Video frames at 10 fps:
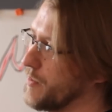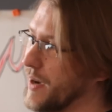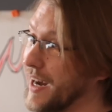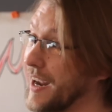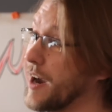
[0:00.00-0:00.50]

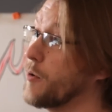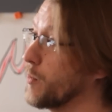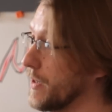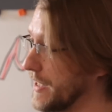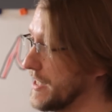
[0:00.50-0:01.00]
by
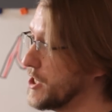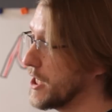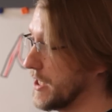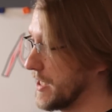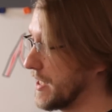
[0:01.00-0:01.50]

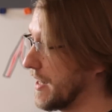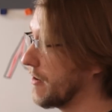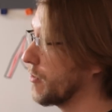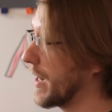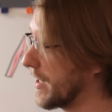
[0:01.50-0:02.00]
religions
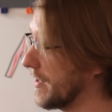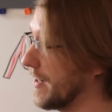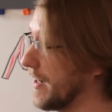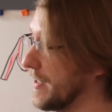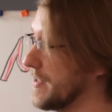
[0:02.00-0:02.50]
that are
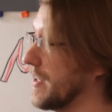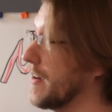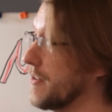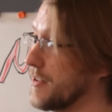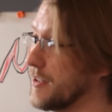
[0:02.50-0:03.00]
recognized
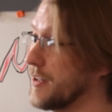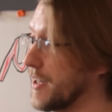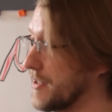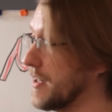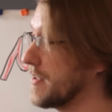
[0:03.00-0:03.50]
under the
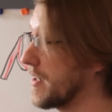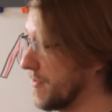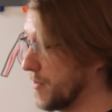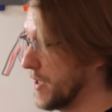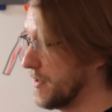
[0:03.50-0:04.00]
United States
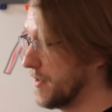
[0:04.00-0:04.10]
government.